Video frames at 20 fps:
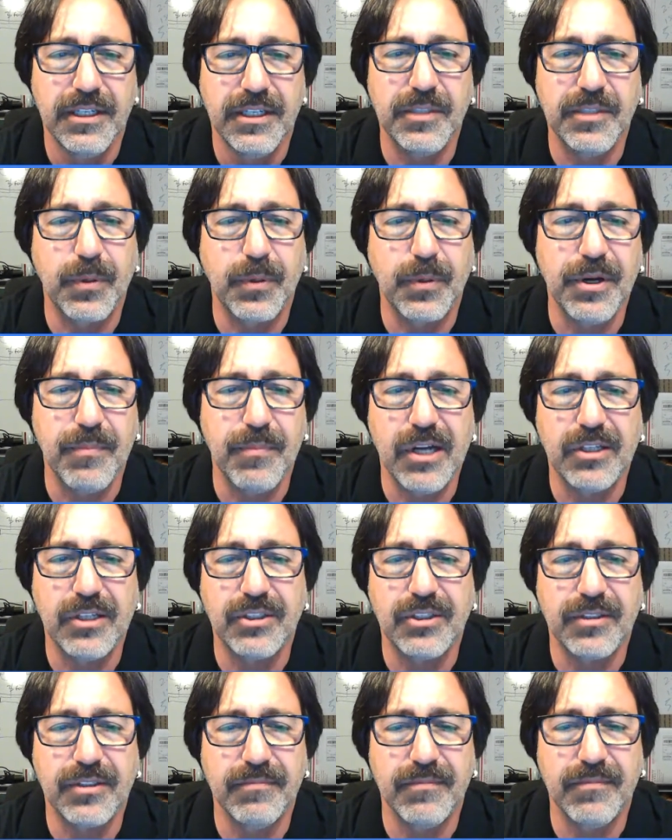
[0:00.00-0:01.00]
he's pretty
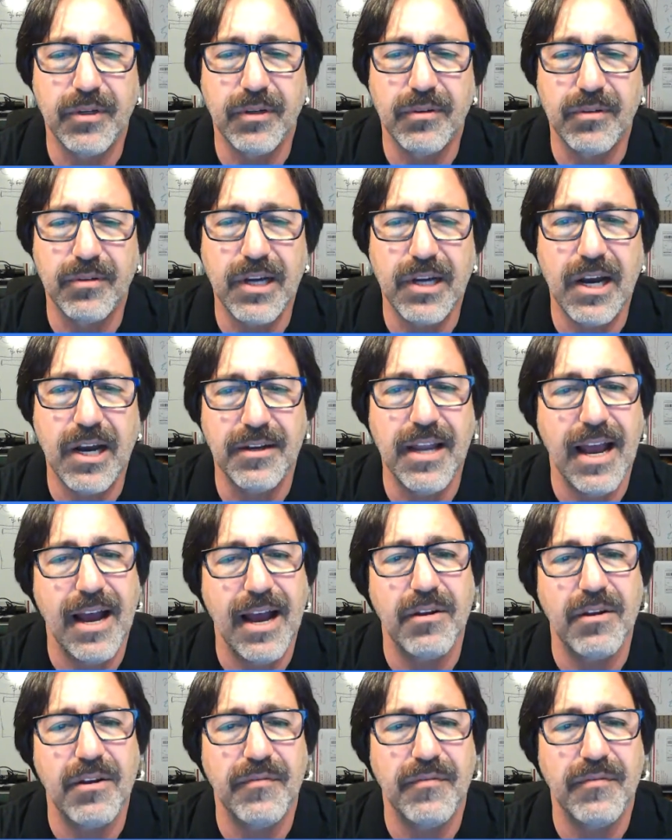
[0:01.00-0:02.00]
much gotten
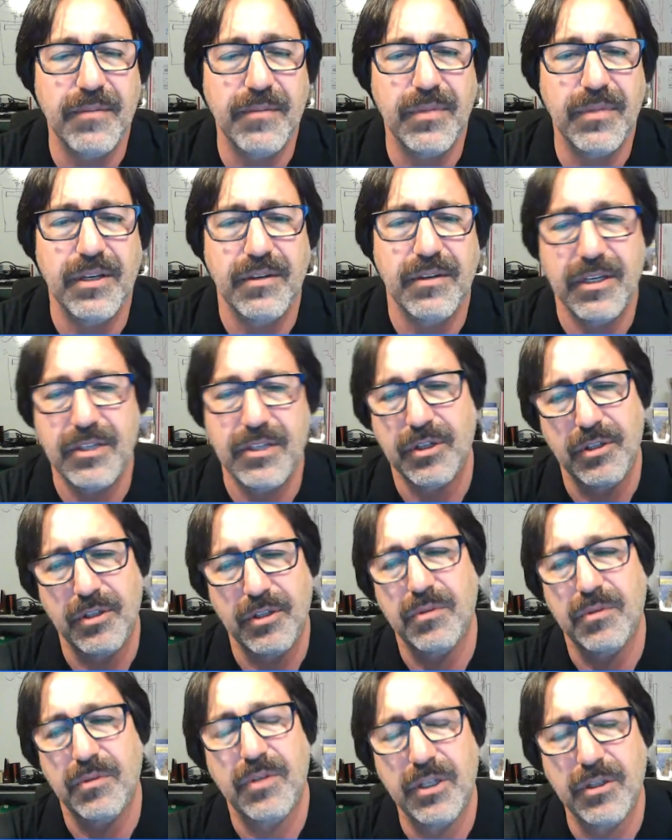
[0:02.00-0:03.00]
out of it, but it took a
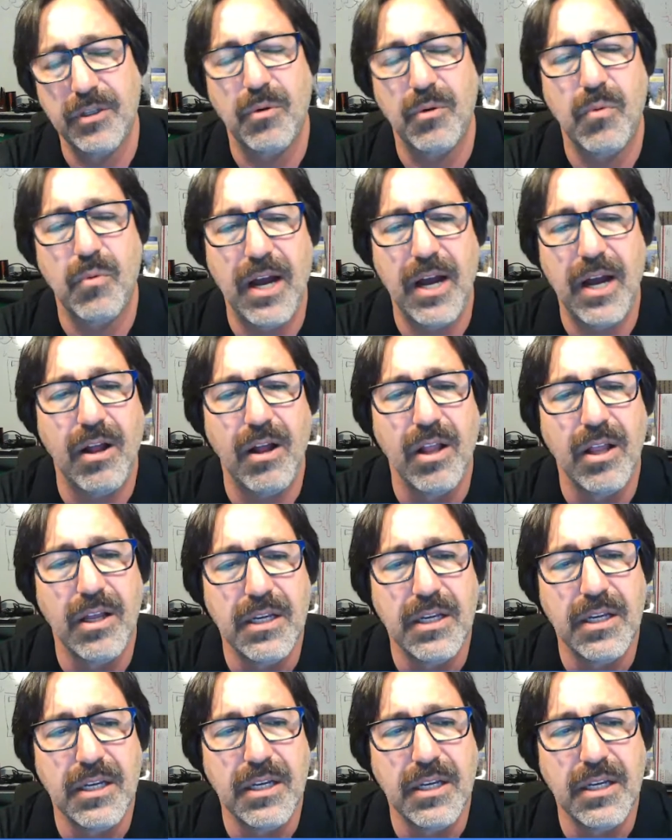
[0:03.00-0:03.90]
little while.